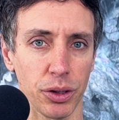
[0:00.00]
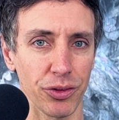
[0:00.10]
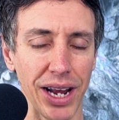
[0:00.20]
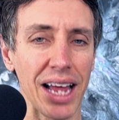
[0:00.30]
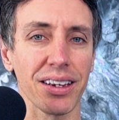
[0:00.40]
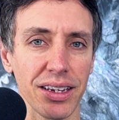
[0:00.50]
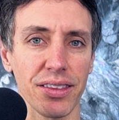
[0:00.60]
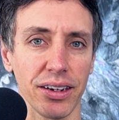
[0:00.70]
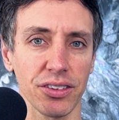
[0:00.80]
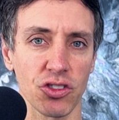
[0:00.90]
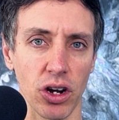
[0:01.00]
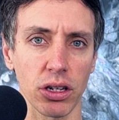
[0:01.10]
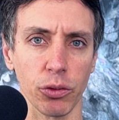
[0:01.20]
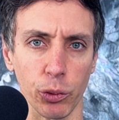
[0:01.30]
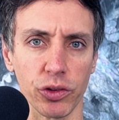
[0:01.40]
but in reality, they're
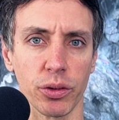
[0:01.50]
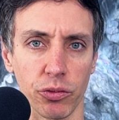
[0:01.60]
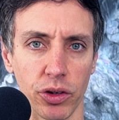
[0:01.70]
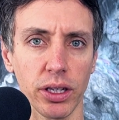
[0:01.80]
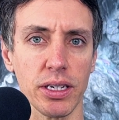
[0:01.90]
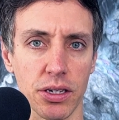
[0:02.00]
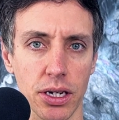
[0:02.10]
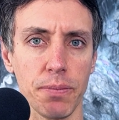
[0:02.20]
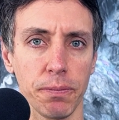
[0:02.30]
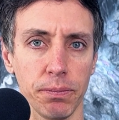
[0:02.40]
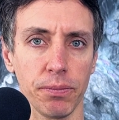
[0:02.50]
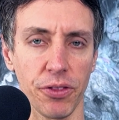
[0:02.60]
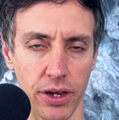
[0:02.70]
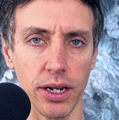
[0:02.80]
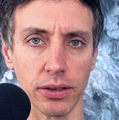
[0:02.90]
struggling with some really deep
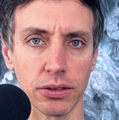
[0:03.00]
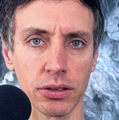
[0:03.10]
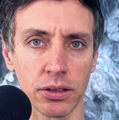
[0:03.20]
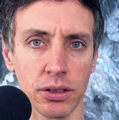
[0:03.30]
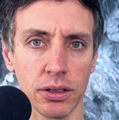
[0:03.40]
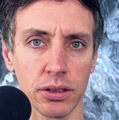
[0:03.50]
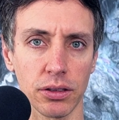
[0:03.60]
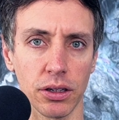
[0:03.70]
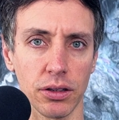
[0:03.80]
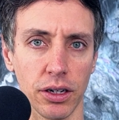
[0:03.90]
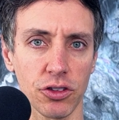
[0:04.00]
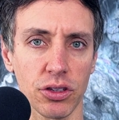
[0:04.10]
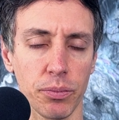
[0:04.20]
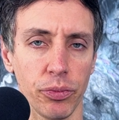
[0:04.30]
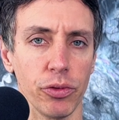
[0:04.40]
things.
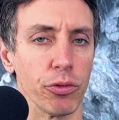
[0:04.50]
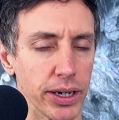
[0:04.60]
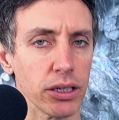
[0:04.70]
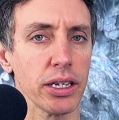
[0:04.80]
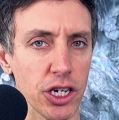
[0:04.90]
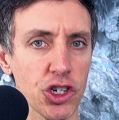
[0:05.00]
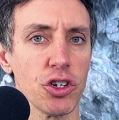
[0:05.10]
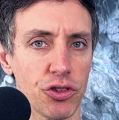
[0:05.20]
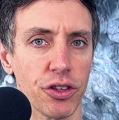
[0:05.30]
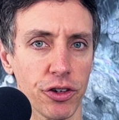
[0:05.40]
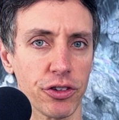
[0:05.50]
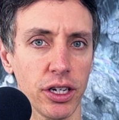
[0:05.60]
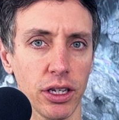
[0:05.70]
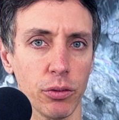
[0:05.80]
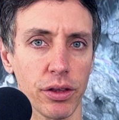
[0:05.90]
There's some real issues that they're
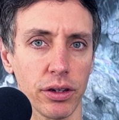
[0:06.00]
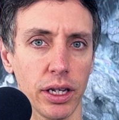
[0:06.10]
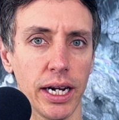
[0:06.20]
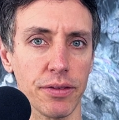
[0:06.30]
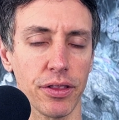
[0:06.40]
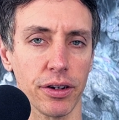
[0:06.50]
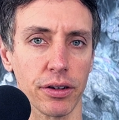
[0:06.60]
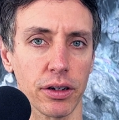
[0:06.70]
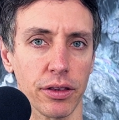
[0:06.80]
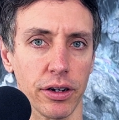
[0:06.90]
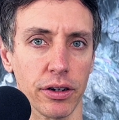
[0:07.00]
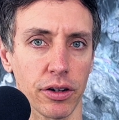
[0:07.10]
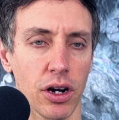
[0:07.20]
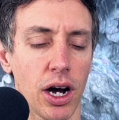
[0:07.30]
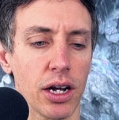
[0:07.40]
dealing with in life that
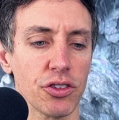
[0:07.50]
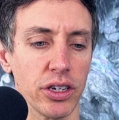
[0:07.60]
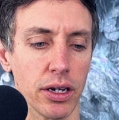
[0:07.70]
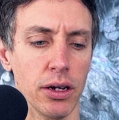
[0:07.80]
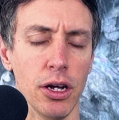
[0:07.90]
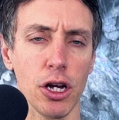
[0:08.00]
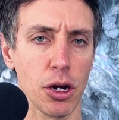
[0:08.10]
are causing